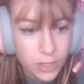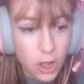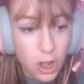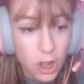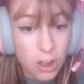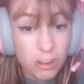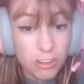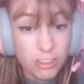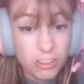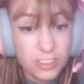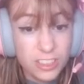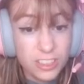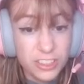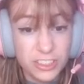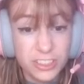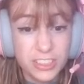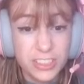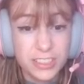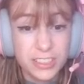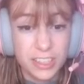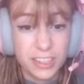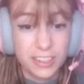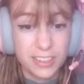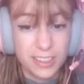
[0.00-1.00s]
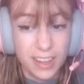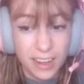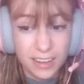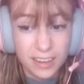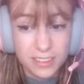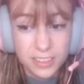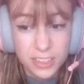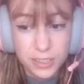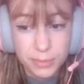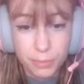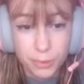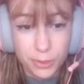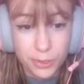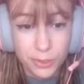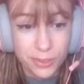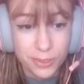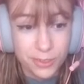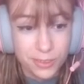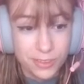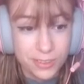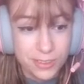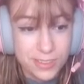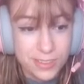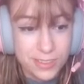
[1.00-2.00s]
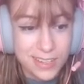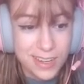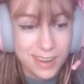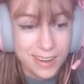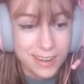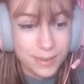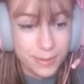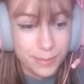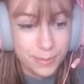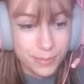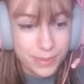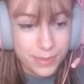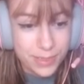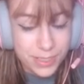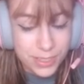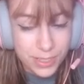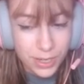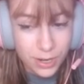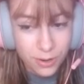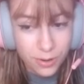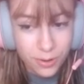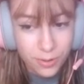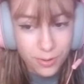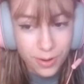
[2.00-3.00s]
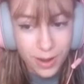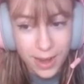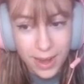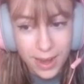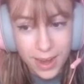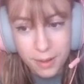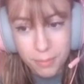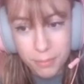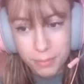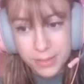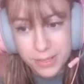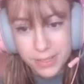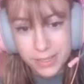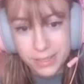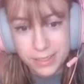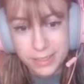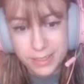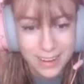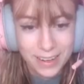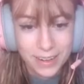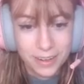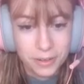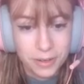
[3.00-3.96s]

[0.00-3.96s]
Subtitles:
Oh, there's collectibles. I am so happy.